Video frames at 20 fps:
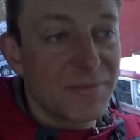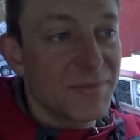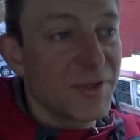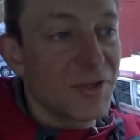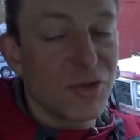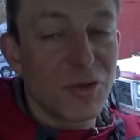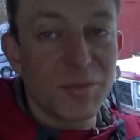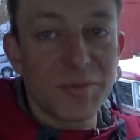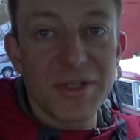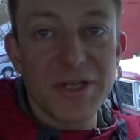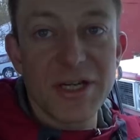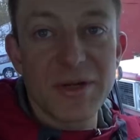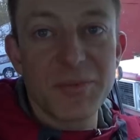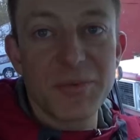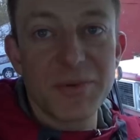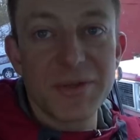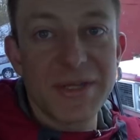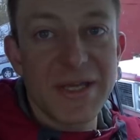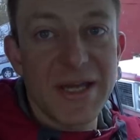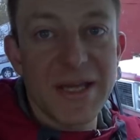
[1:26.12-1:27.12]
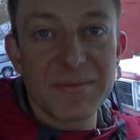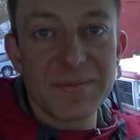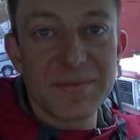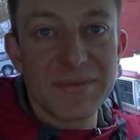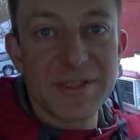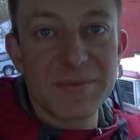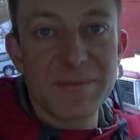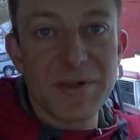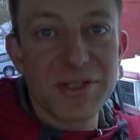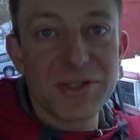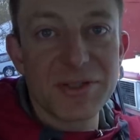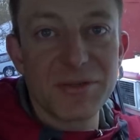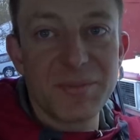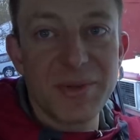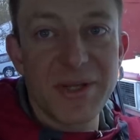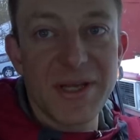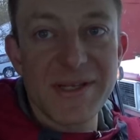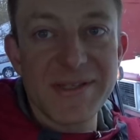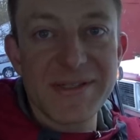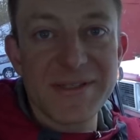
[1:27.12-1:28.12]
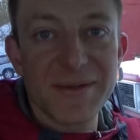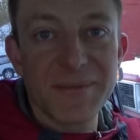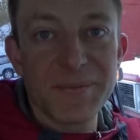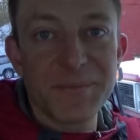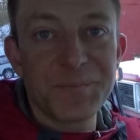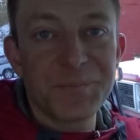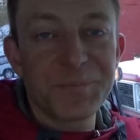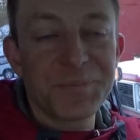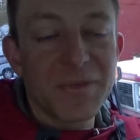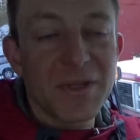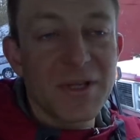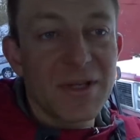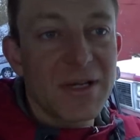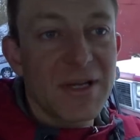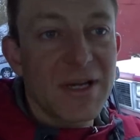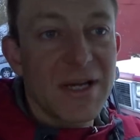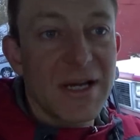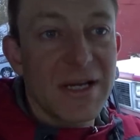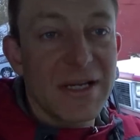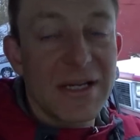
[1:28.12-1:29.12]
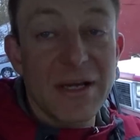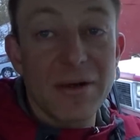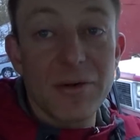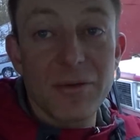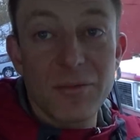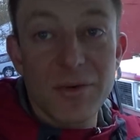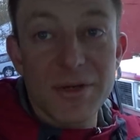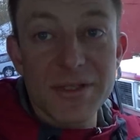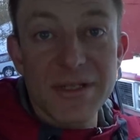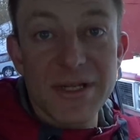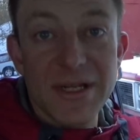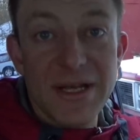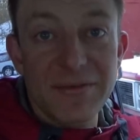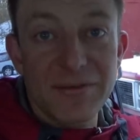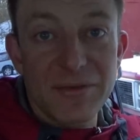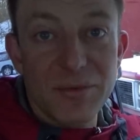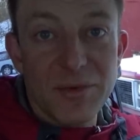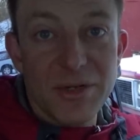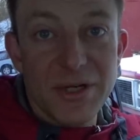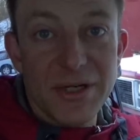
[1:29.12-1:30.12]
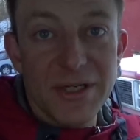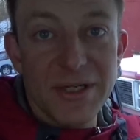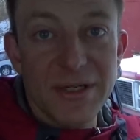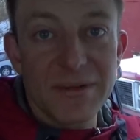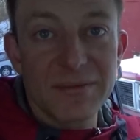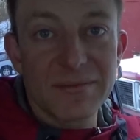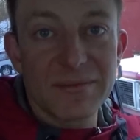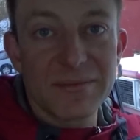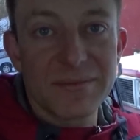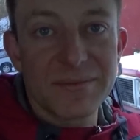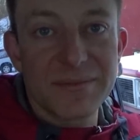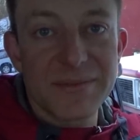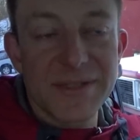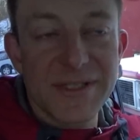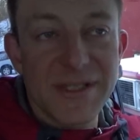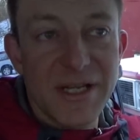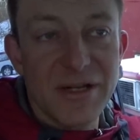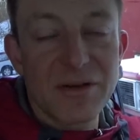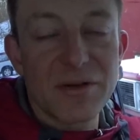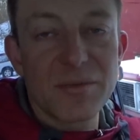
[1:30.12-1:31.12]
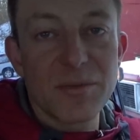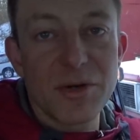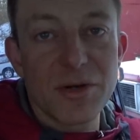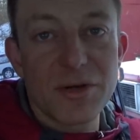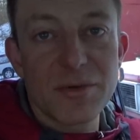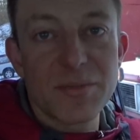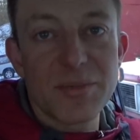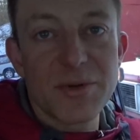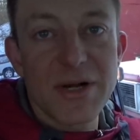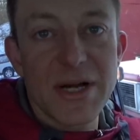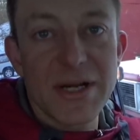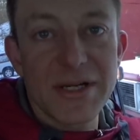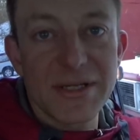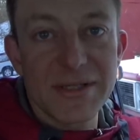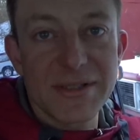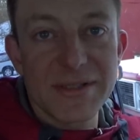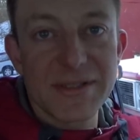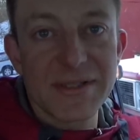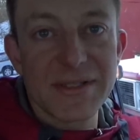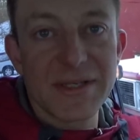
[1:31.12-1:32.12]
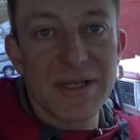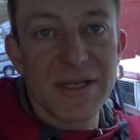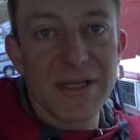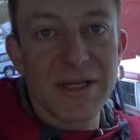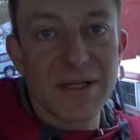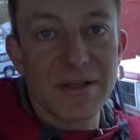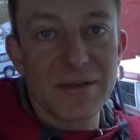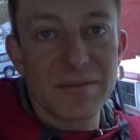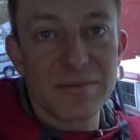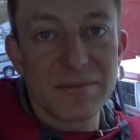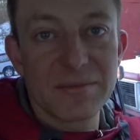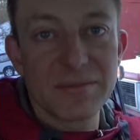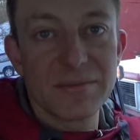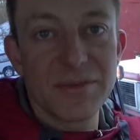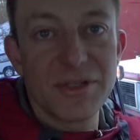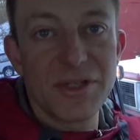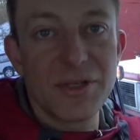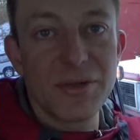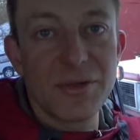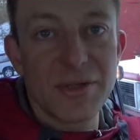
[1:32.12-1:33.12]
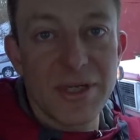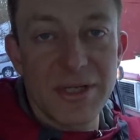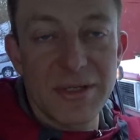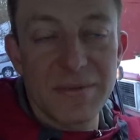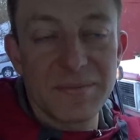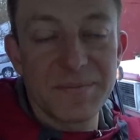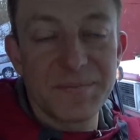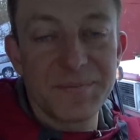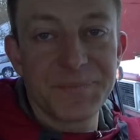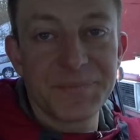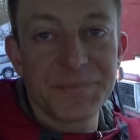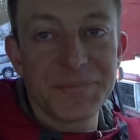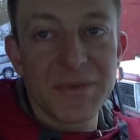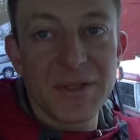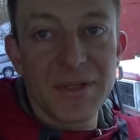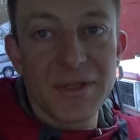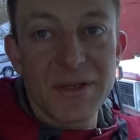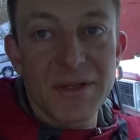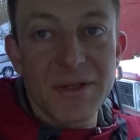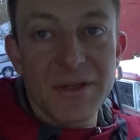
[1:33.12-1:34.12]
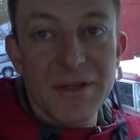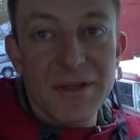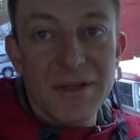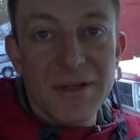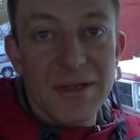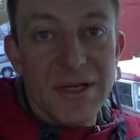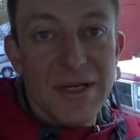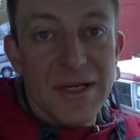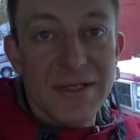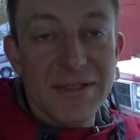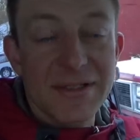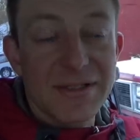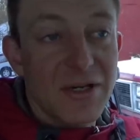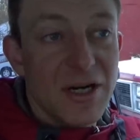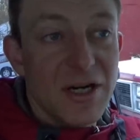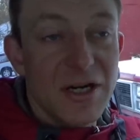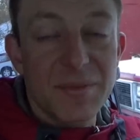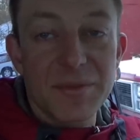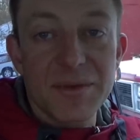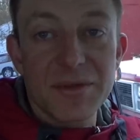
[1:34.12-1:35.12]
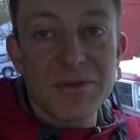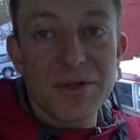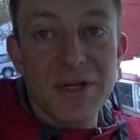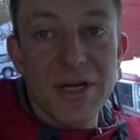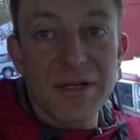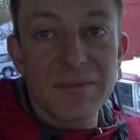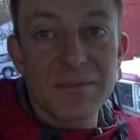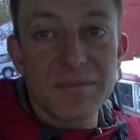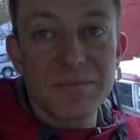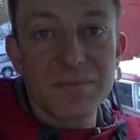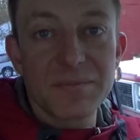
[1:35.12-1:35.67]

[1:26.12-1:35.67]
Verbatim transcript: gooped it up with that special paste. Uh, now it was an aftermarket standard motor products uh, unit uh, started up the truck,